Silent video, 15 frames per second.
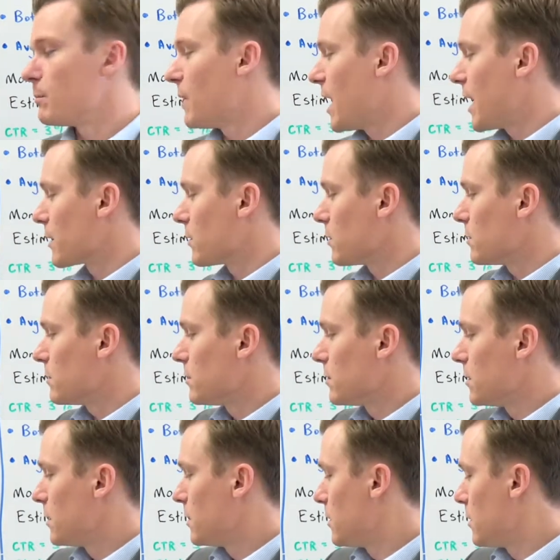model
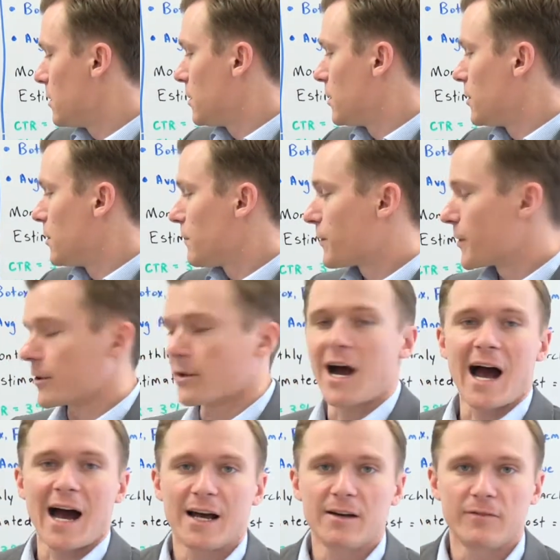for your
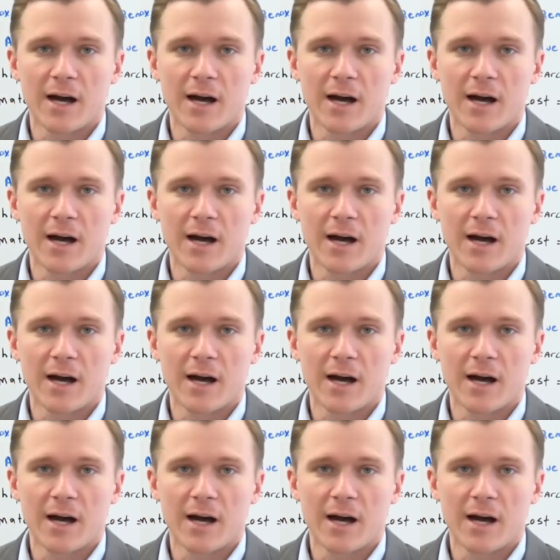high